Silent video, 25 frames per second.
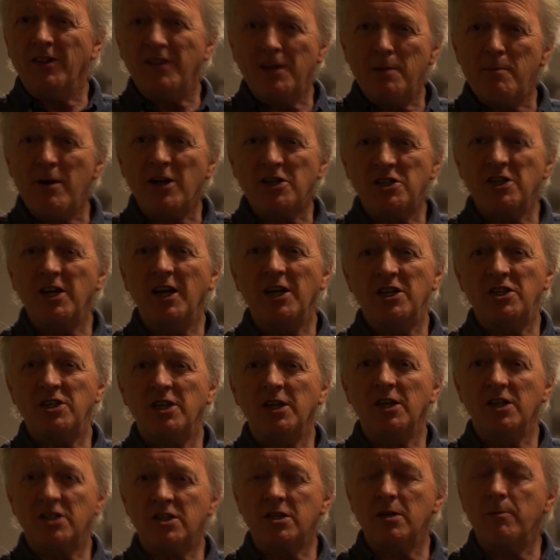The
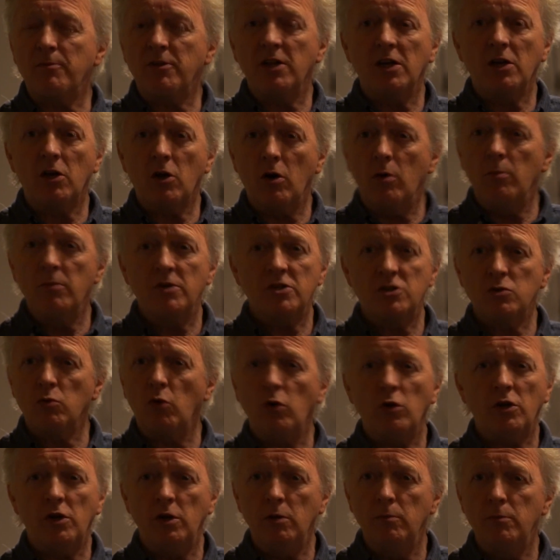imagination is something common to
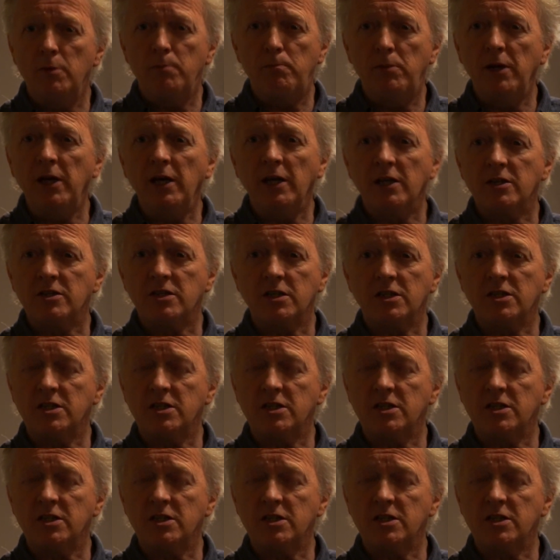all human beings.